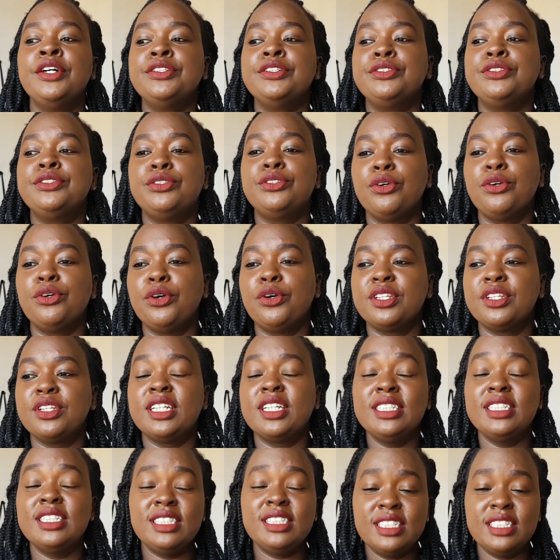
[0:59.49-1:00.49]
So
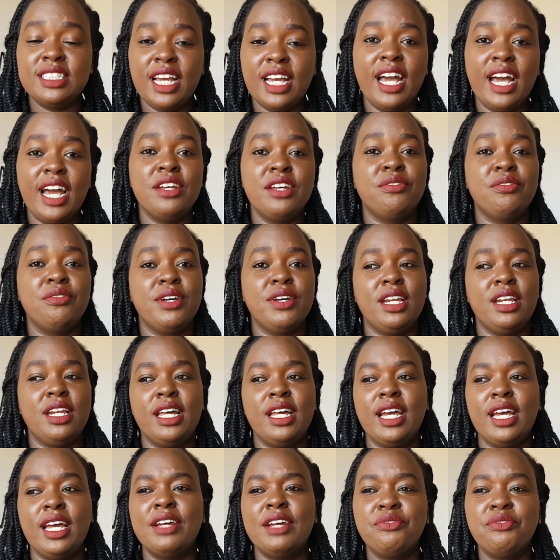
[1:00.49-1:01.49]
this year I
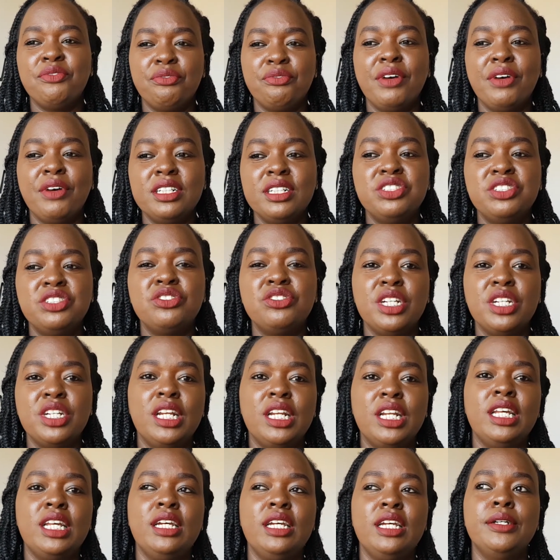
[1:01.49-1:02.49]
felt
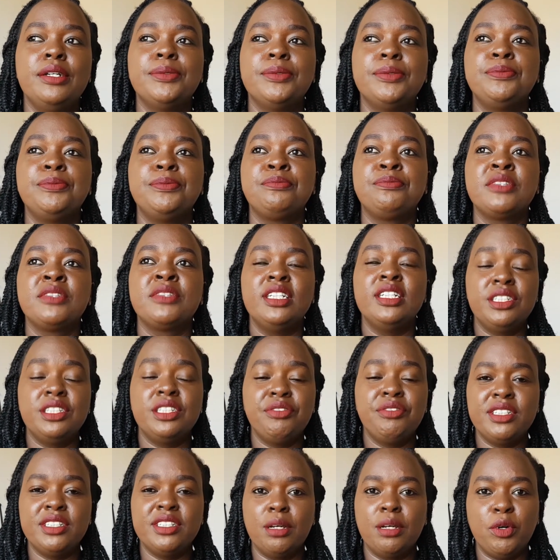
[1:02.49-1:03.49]
really
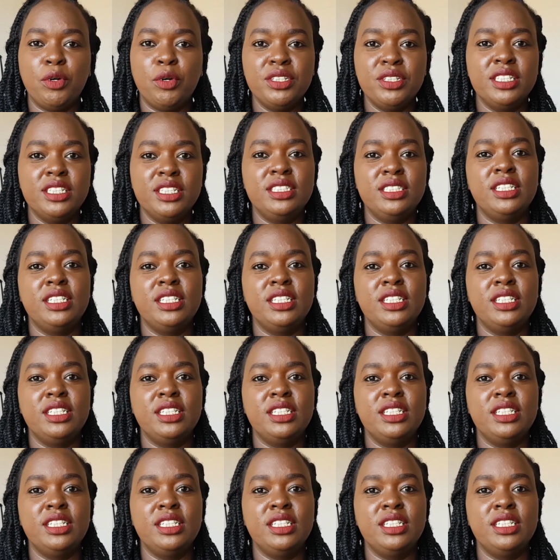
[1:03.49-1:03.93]
different about this